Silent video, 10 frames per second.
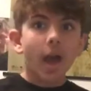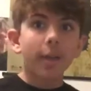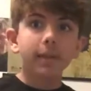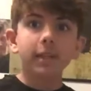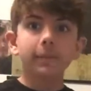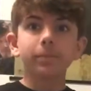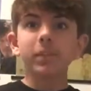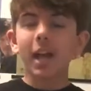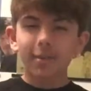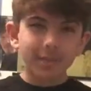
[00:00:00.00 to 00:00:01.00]
I mean,
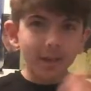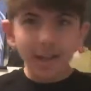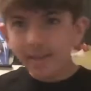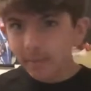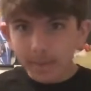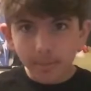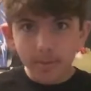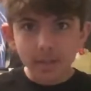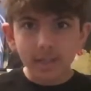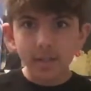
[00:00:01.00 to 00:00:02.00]
I'm sorry I haven't been
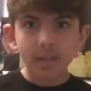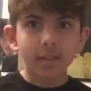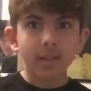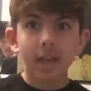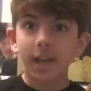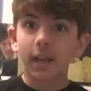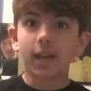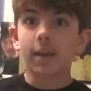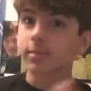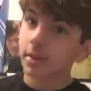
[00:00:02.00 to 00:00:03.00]
posting lately,
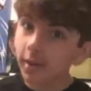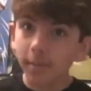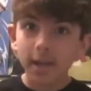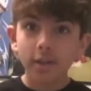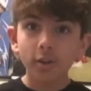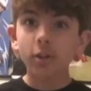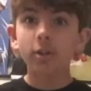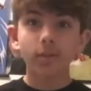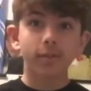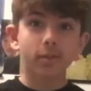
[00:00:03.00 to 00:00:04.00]
and I'm sorry my
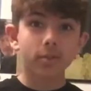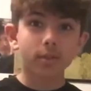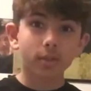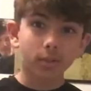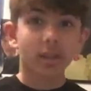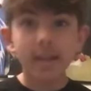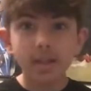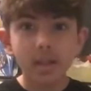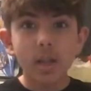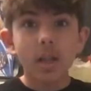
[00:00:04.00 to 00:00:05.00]
Kirko review is a little
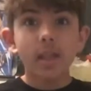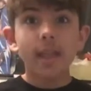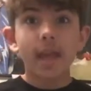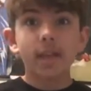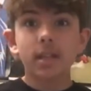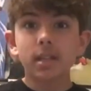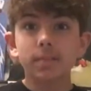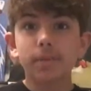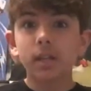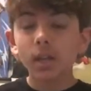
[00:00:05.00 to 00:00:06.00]
late. That is
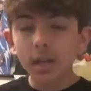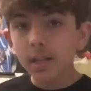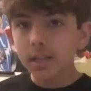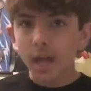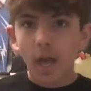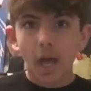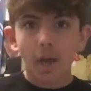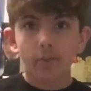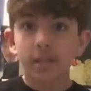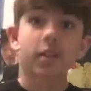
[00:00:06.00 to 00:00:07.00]
because
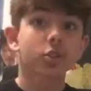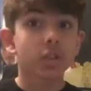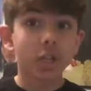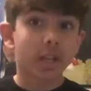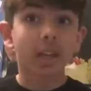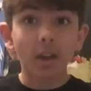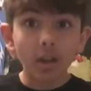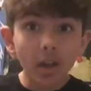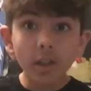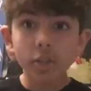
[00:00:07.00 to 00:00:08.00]
I was actually checking out
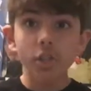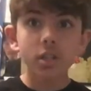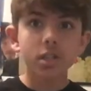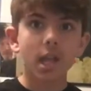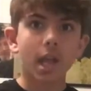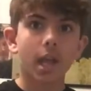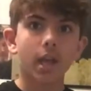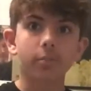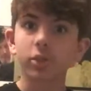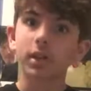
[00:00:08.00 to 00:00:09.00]
colleges,
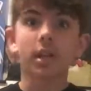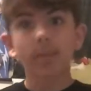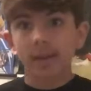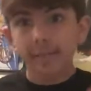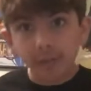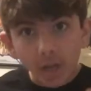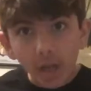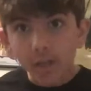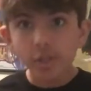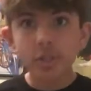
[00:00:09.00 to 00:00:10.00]
and I'm trying to get ready for
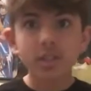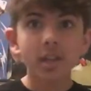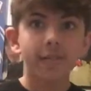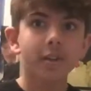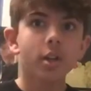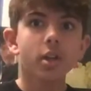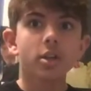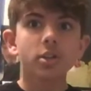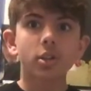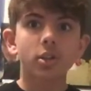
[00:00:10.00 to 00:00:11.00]
college and stuff.
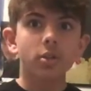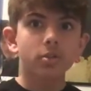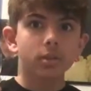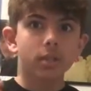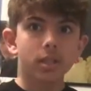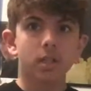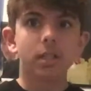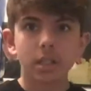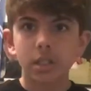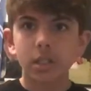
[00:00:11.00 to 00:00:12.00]
So, yeah.